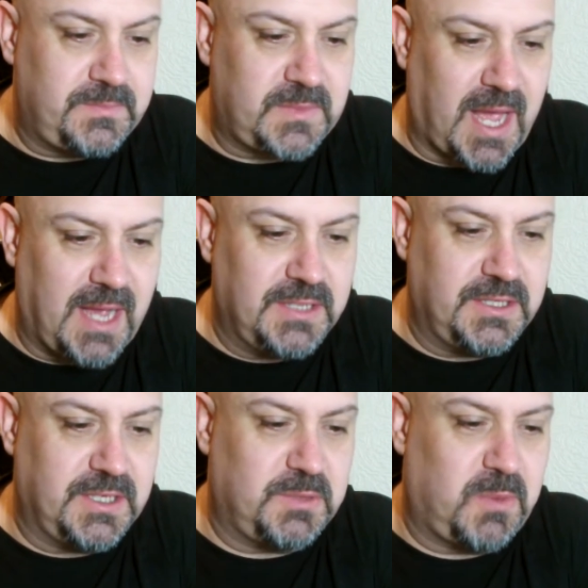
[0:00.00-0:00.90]
that is
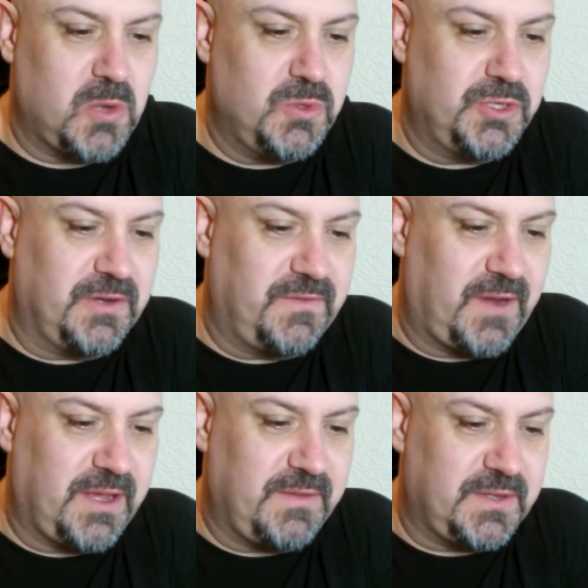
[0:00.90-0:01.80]
an explosion of
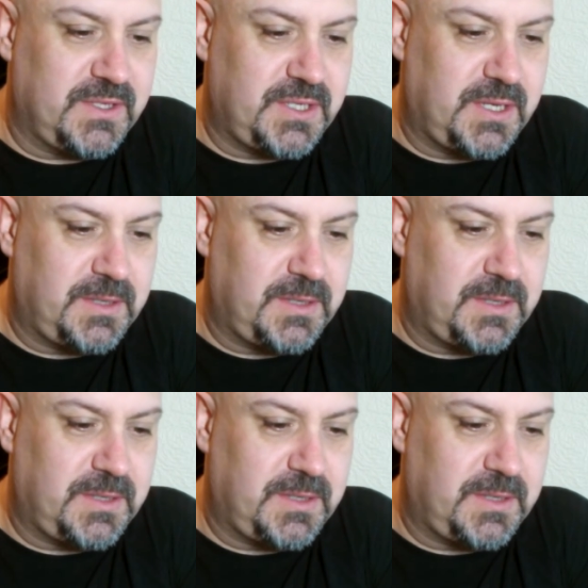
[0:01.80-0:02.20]
flavours,